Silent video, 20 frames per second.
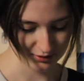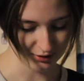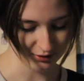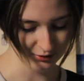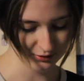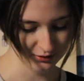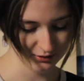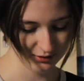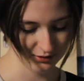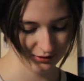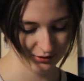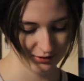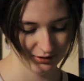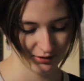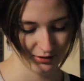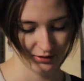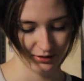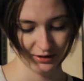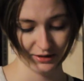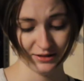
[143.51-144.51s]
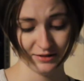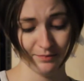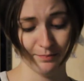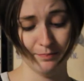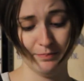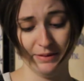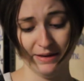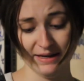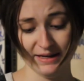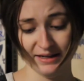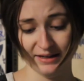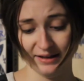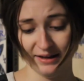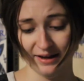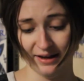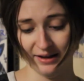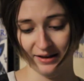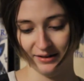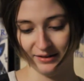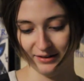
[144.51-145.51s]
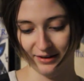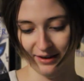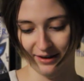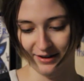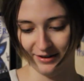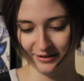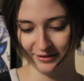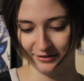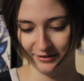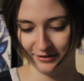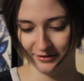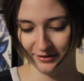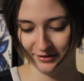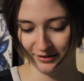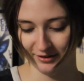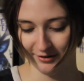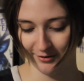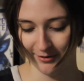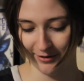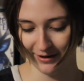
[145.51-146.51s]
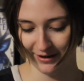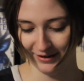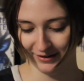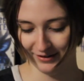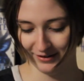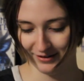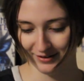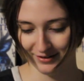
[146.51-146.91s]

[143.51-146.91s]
called, it's a big candle, okay.